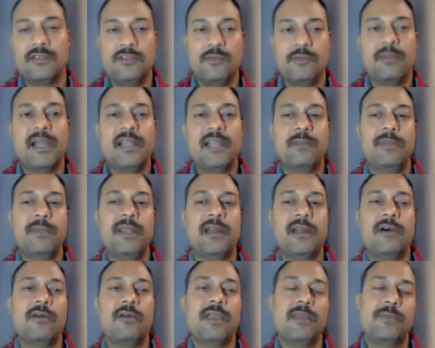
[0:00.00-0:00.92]
You might be
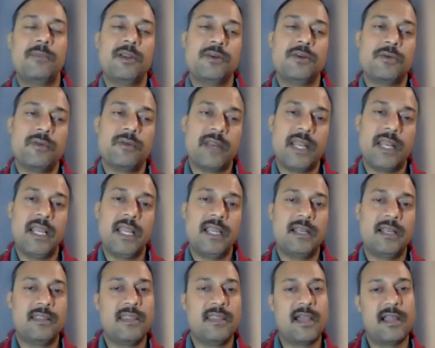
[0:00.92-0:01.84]
now able to
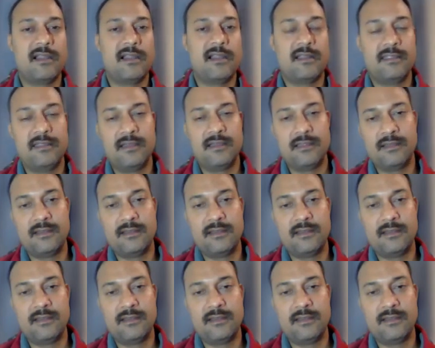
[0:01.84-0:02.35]
relate that